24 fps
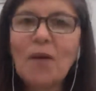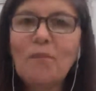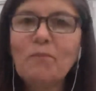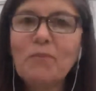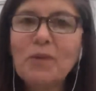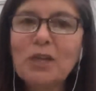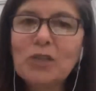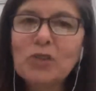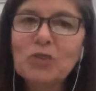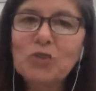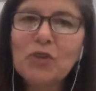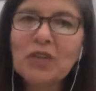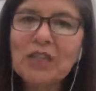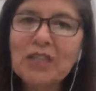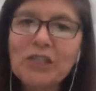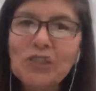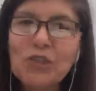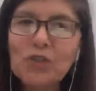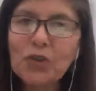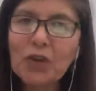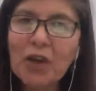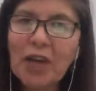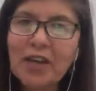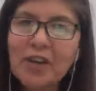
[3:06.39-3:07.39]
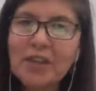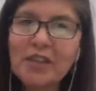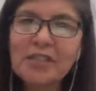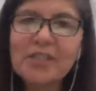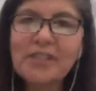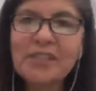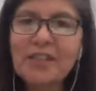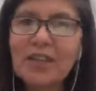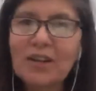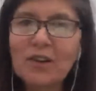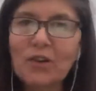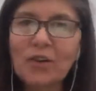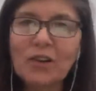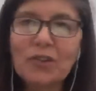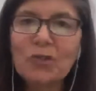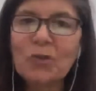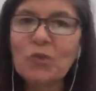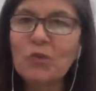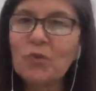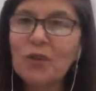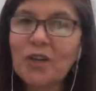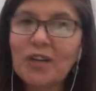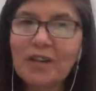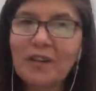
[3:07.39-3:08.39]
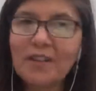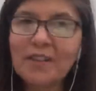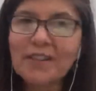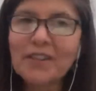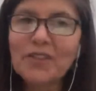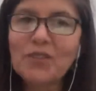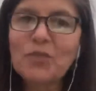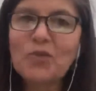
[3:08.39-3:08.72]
between traders around the world